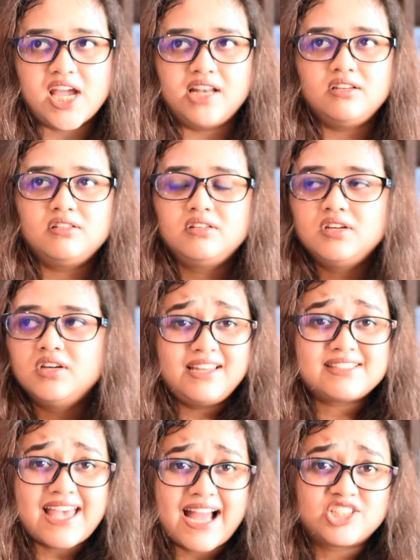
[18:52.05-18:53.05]
And
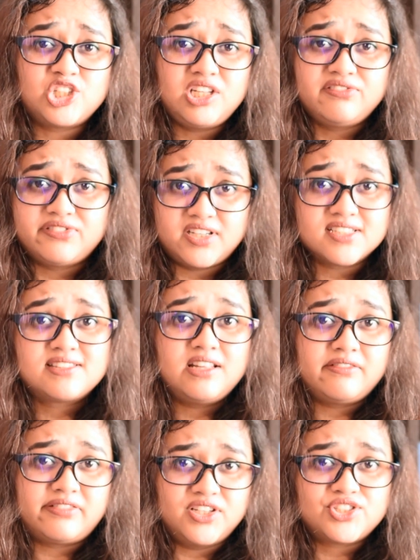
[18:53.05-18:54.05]
it's actually worse
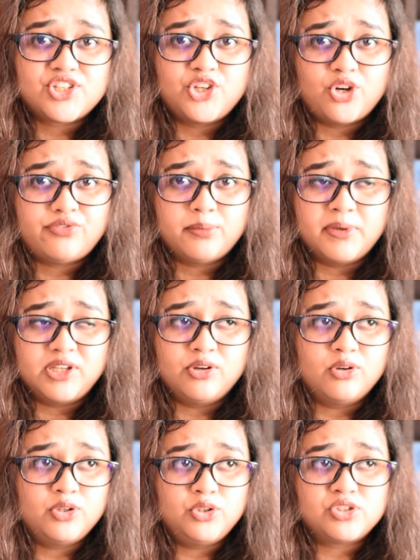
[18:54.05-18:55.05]
than fridging your women.
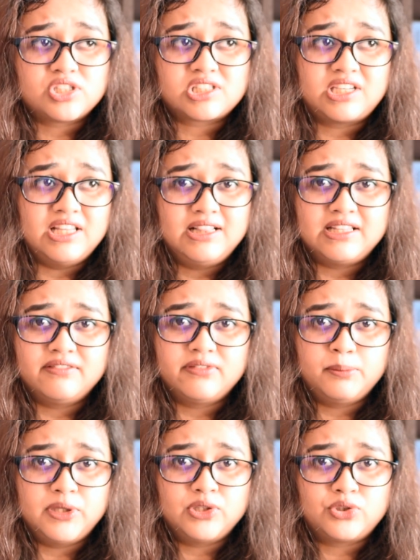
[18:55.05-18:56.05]
You just kill the
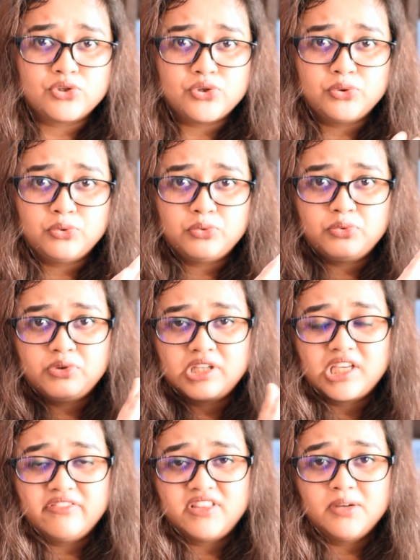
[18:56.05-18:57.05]
women to
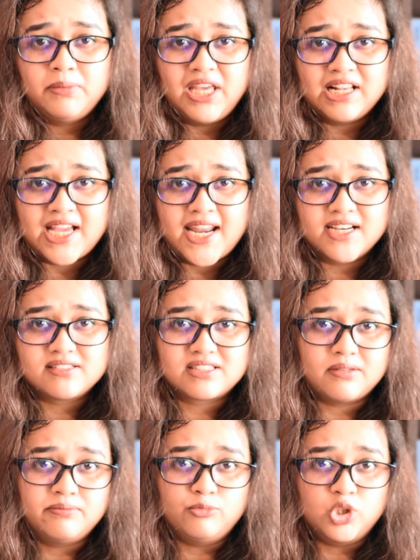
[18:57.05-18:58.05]
give the male character
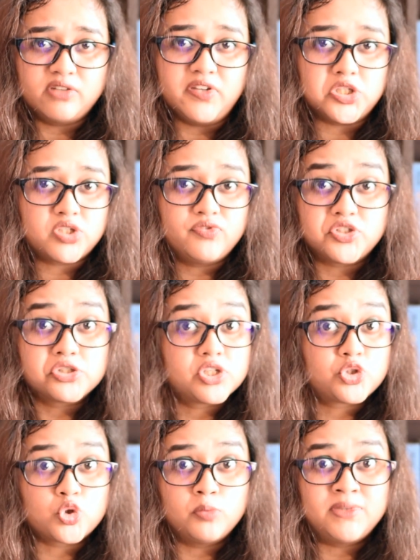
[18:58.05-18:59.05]
some motivation, which is a
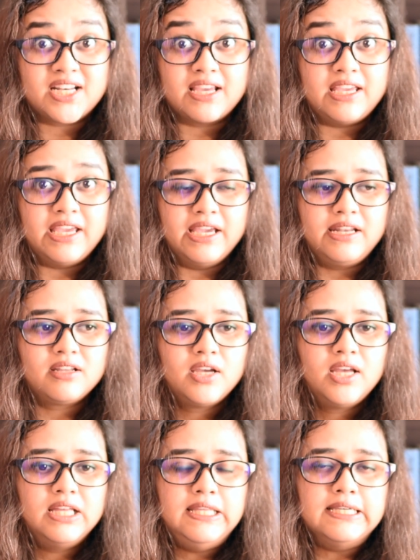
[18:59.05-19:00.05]
trope that I hate.
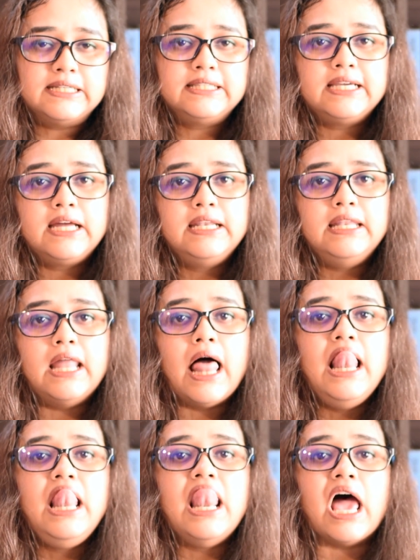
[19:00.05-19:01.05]
Here they are
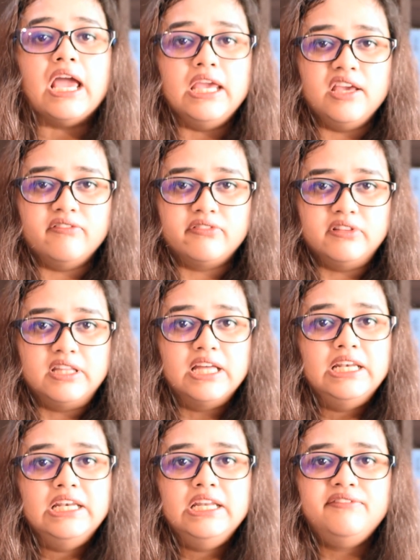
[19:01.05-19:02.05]
alive,
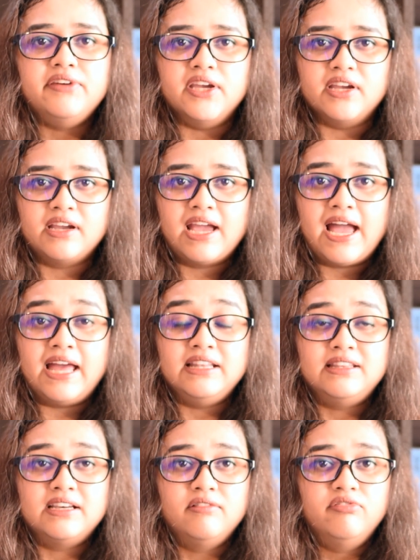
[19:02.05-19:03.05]
they're living,
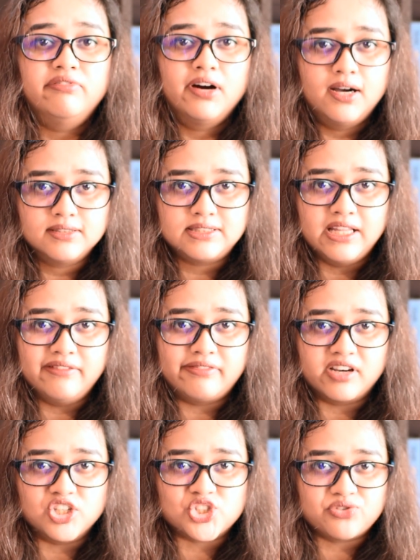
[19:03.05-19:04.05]
and they're worse than
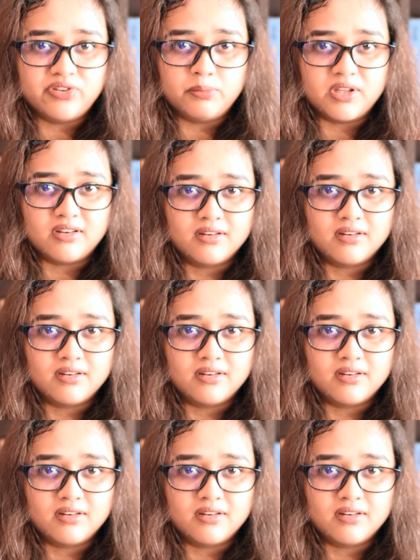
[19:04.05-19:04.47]
fridged women.